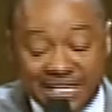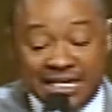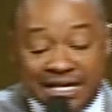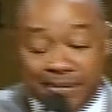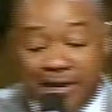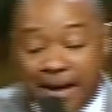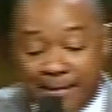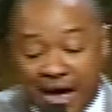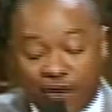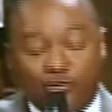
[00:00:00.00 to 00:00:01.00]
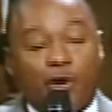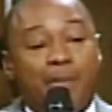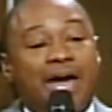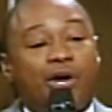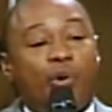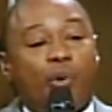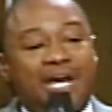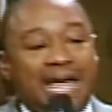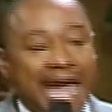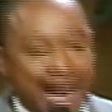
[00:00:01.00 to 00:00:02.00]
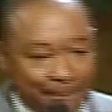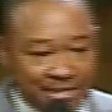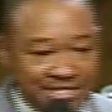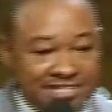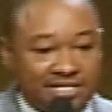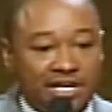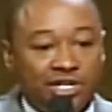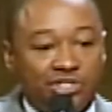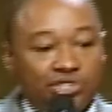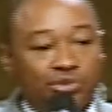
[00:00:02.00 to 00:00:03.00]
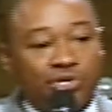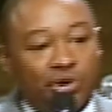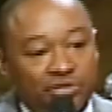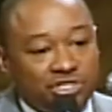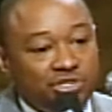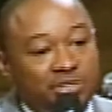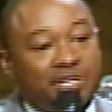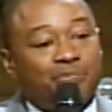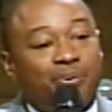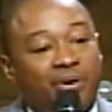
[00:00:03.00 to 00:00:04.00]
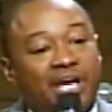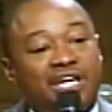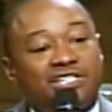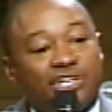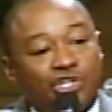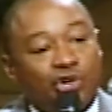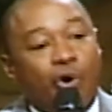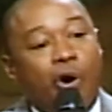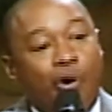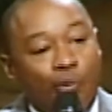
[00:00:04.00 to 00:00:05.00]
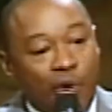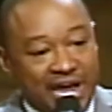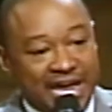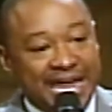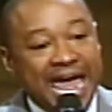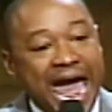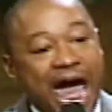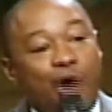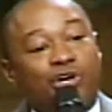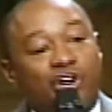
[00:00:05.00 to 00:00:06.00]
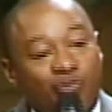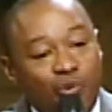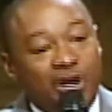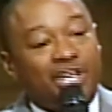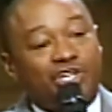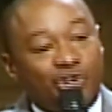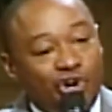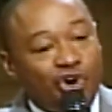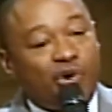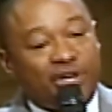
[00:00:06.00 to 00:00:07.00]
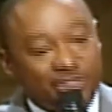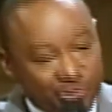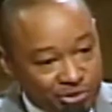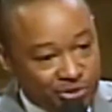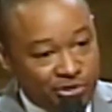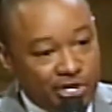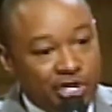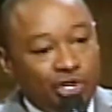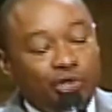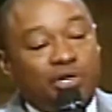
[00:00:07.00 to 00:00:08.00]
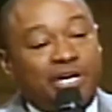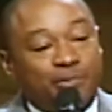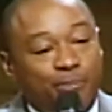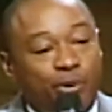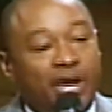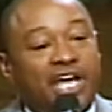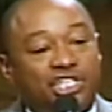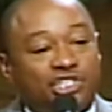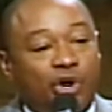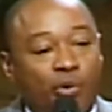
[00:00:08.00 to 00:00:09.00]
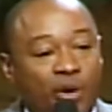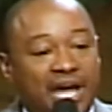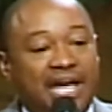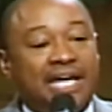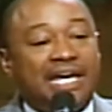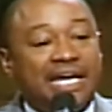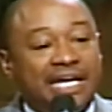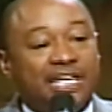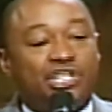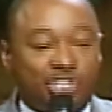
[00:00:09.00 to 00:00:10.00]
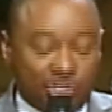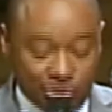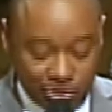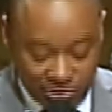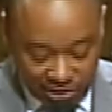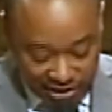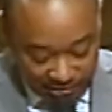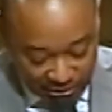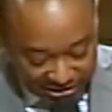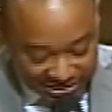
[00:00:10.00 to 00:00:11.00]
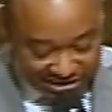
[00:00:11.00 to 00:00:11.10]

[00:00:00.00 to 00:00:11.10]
in my mouth. No matter what happens, do you know that you can praise your way out of what you're going through? You can praise your way into the presence